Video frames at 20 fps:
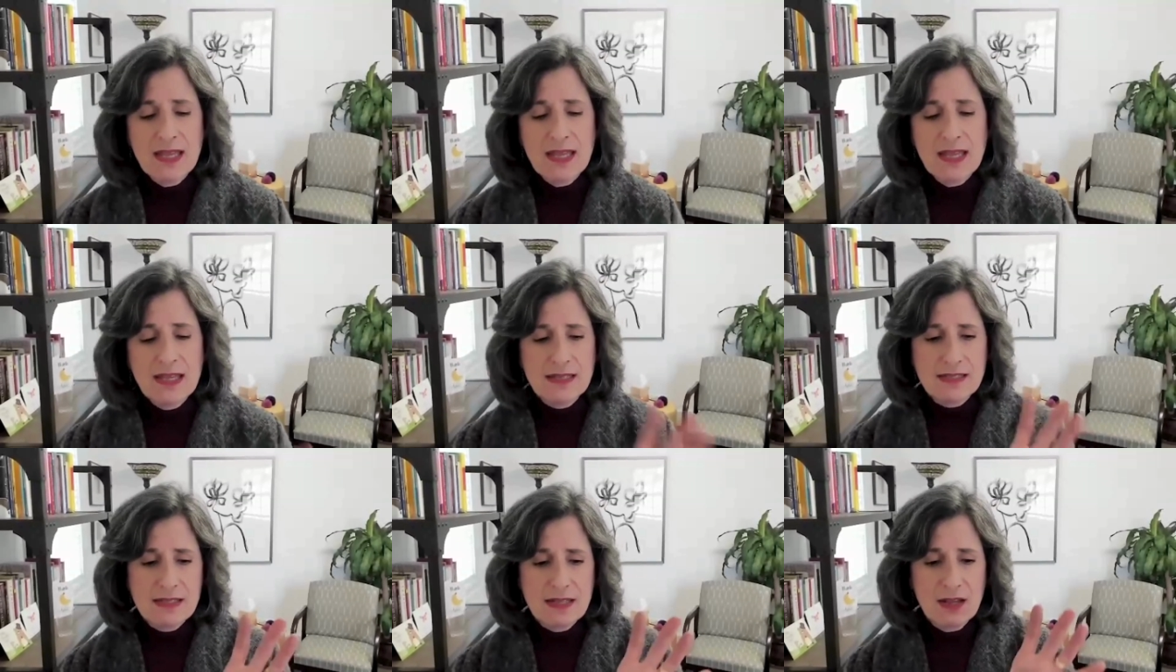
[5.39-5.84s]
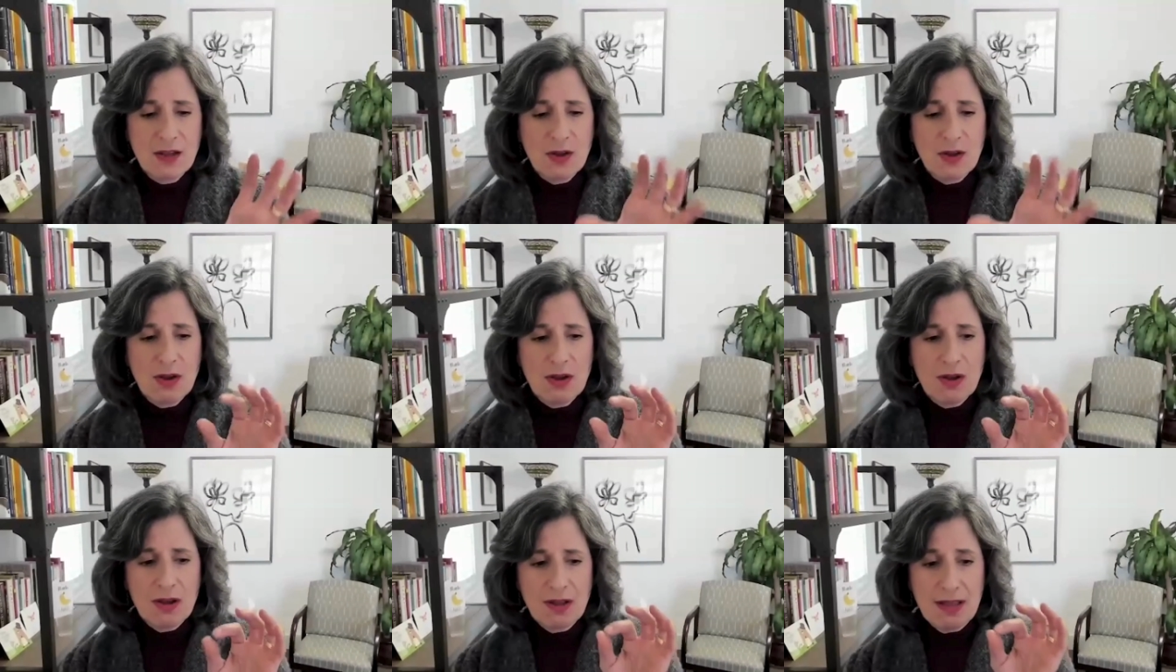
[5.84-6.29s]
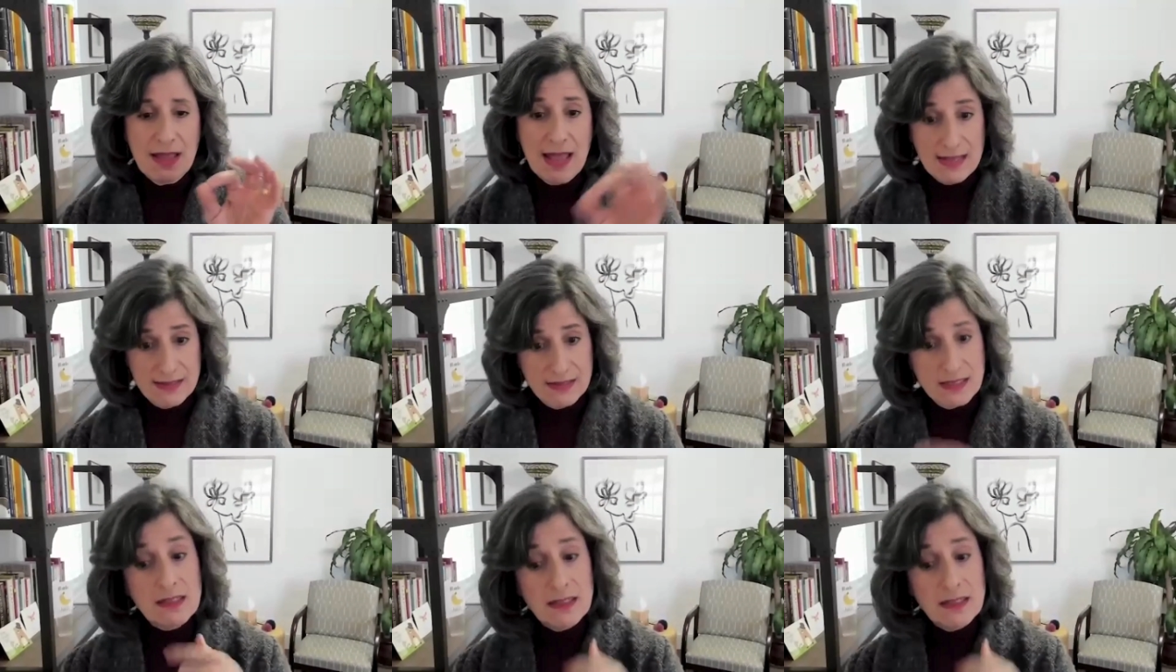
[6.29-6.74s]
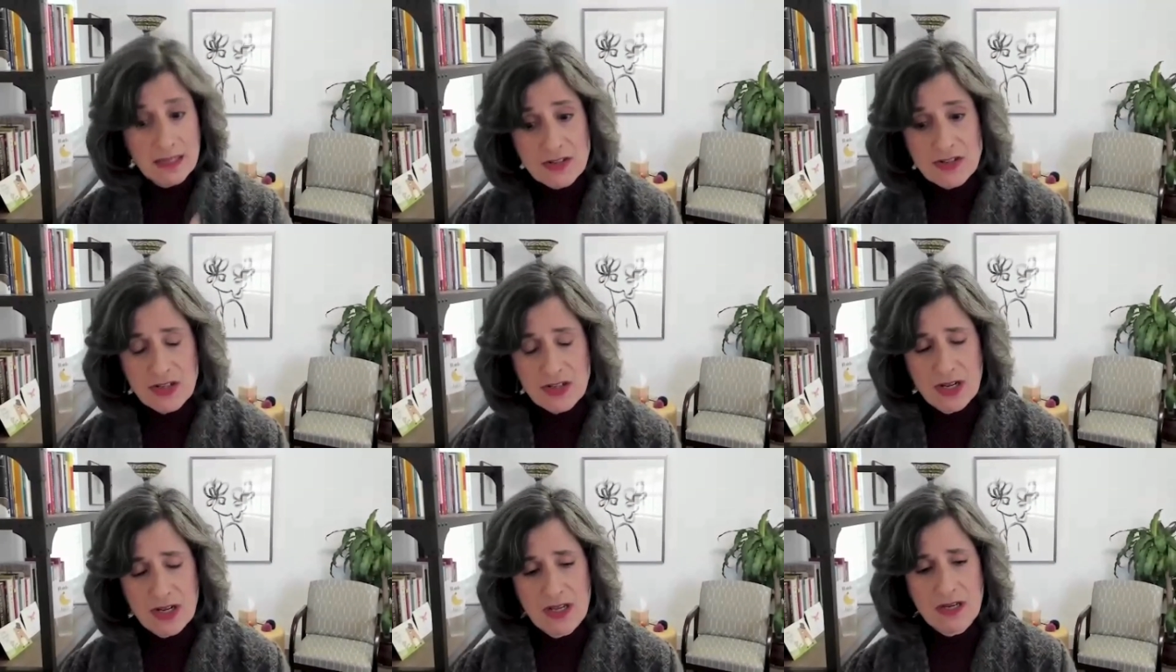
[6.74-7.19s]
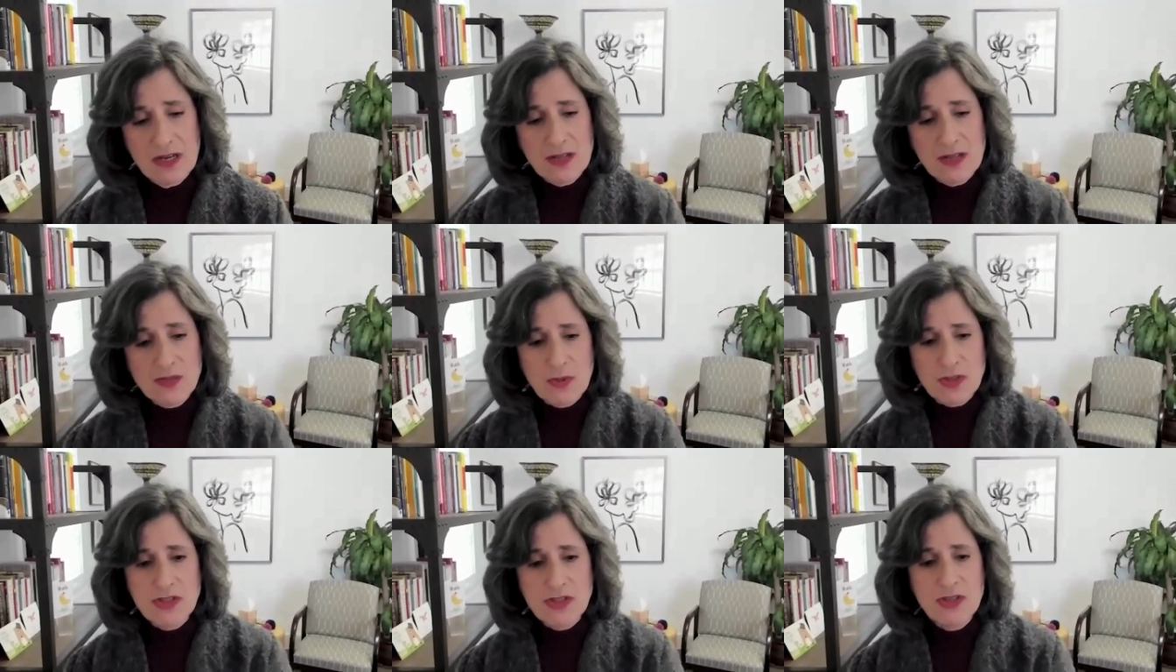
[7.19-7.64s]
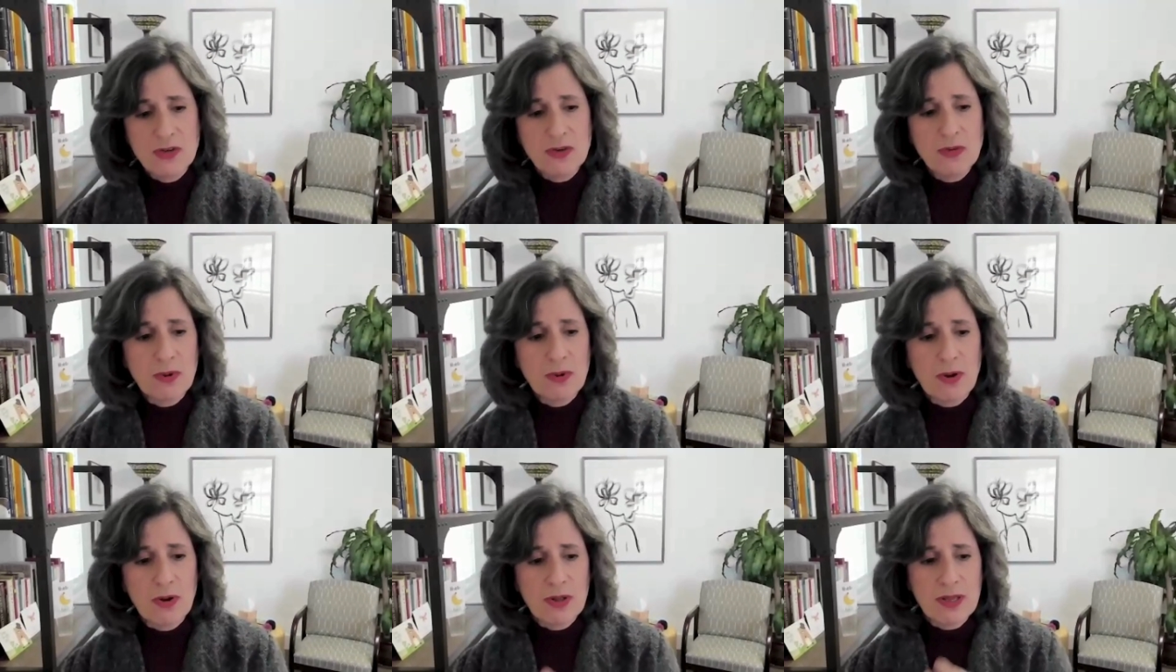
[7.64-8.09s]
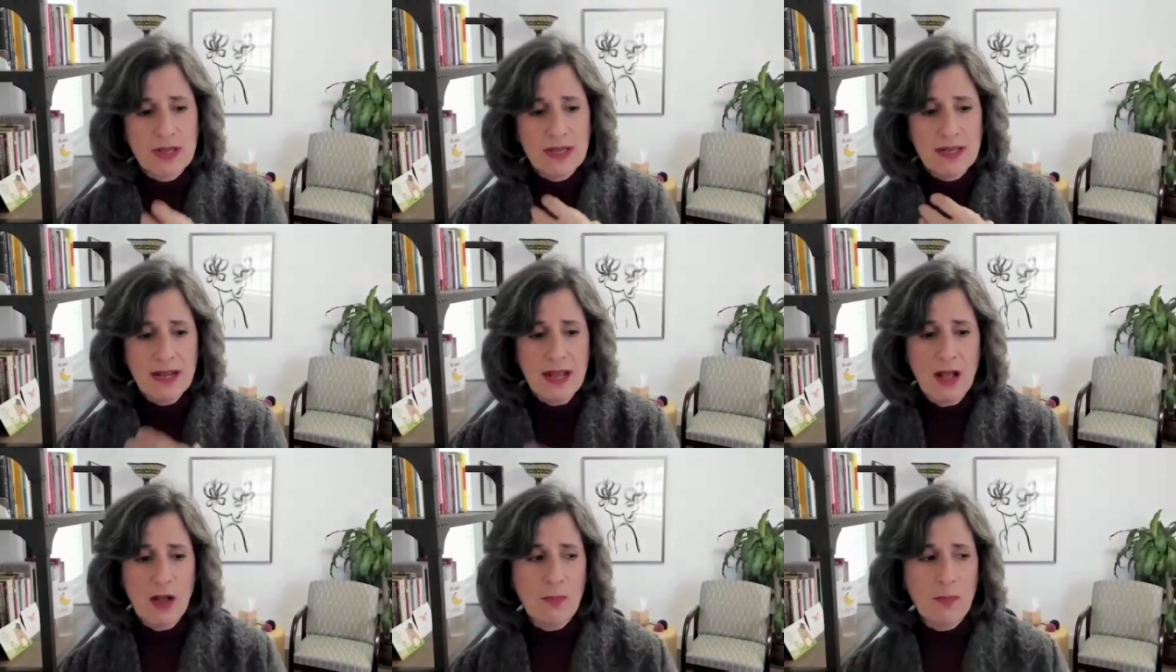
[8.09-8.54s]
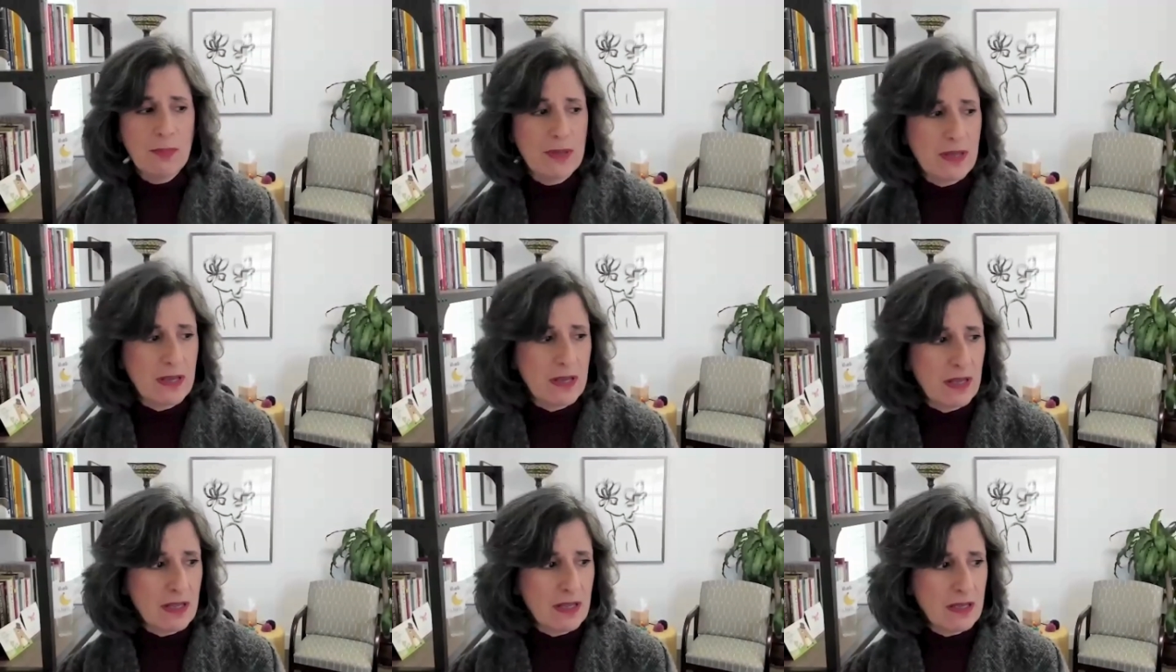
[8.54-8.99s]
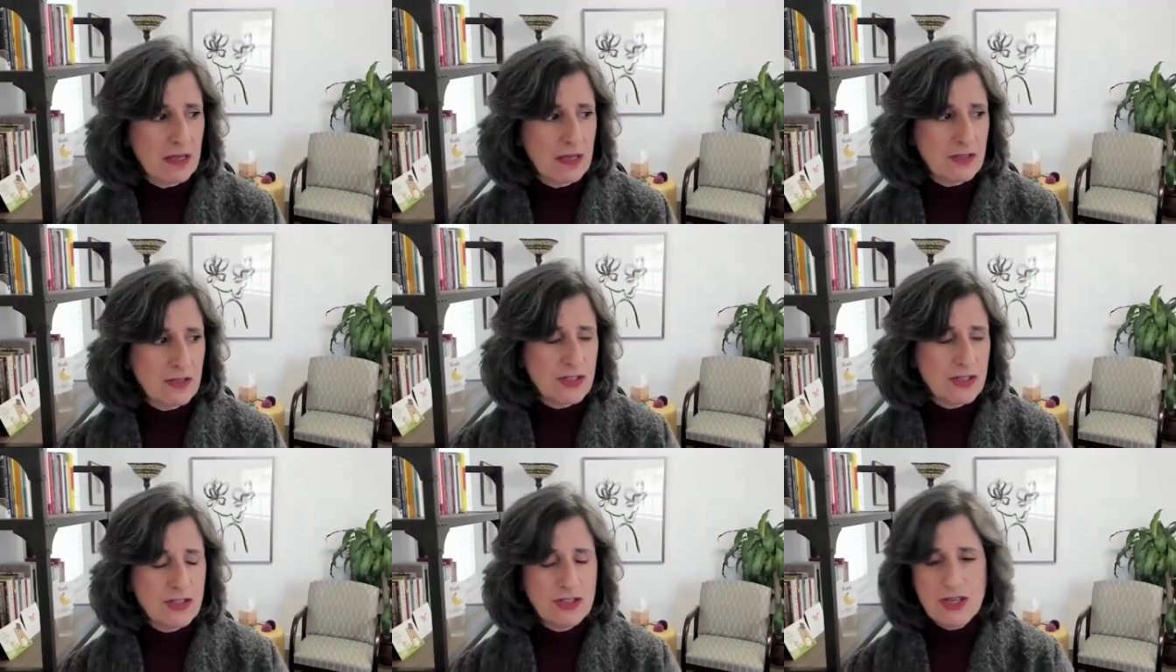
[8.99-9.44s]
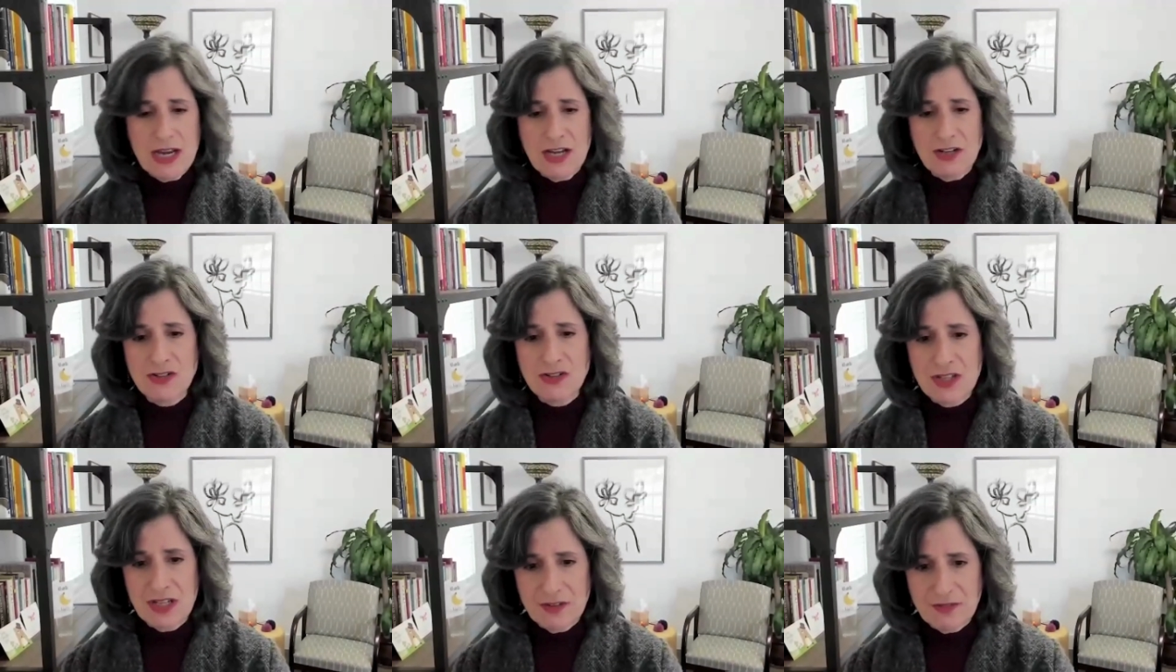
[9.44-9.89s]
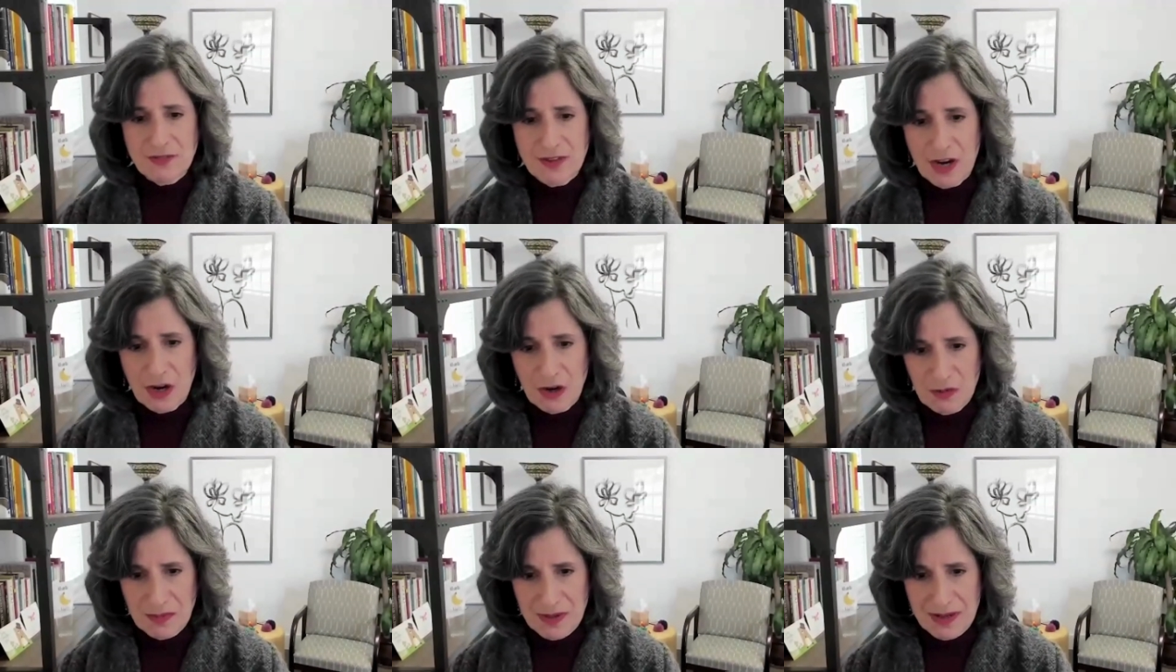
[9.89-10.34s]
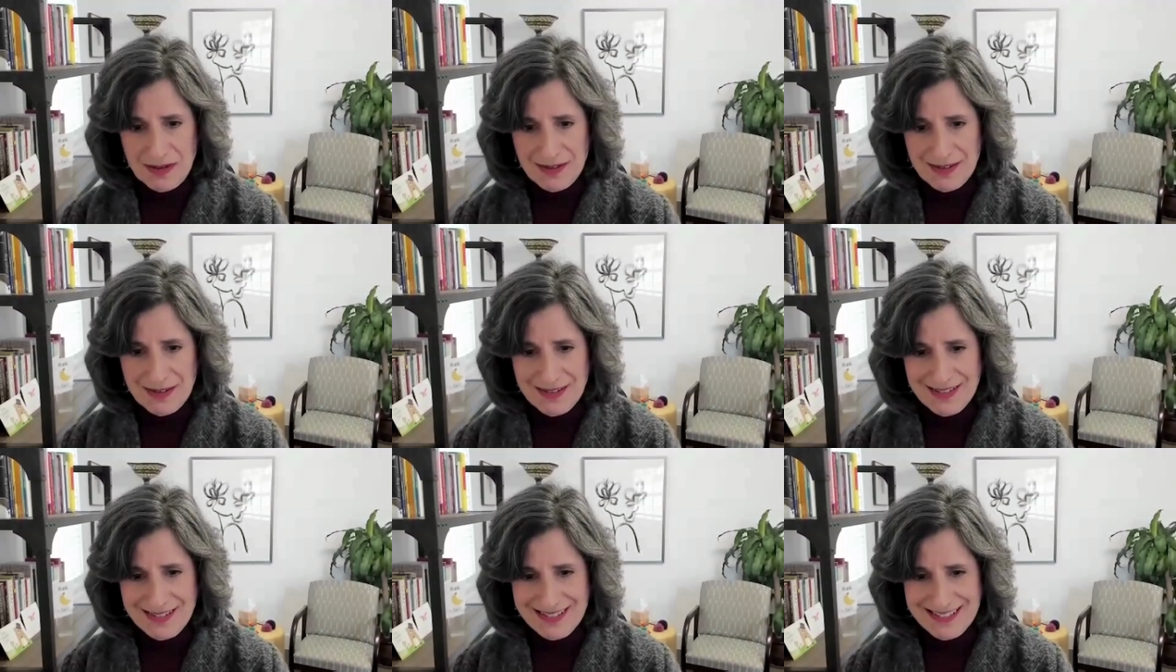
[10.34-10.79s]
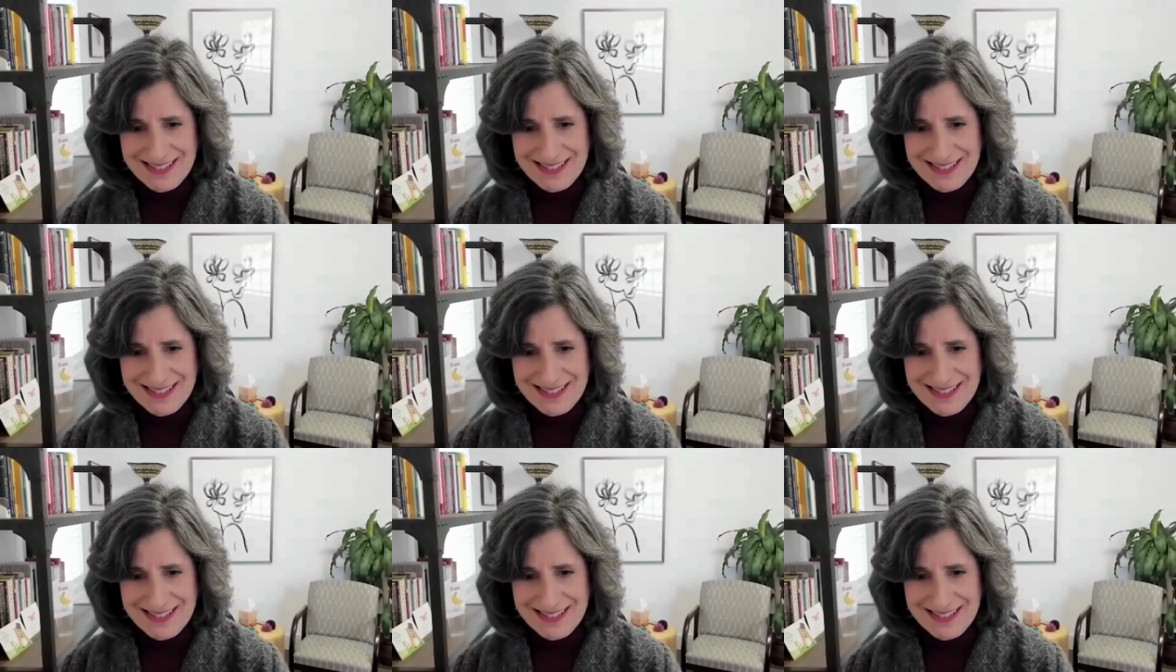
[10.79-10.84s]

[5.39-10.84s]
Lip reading: is as a clinician, is what's your role in helping to change the environment?